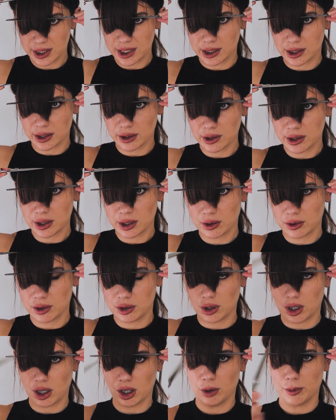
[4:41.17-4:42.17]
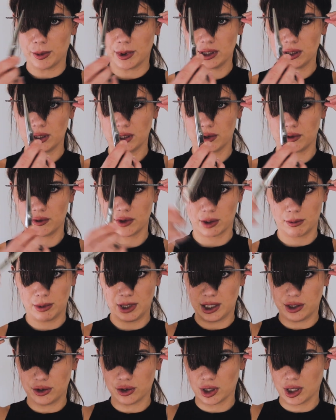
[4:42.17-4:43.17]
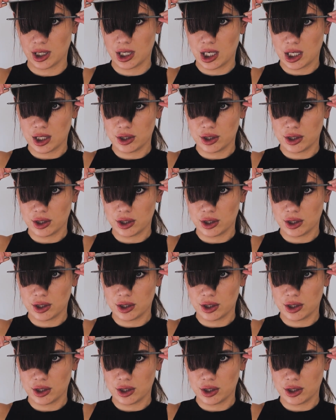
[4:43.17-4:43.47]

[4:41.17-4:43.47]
scissors, not open, completely shut,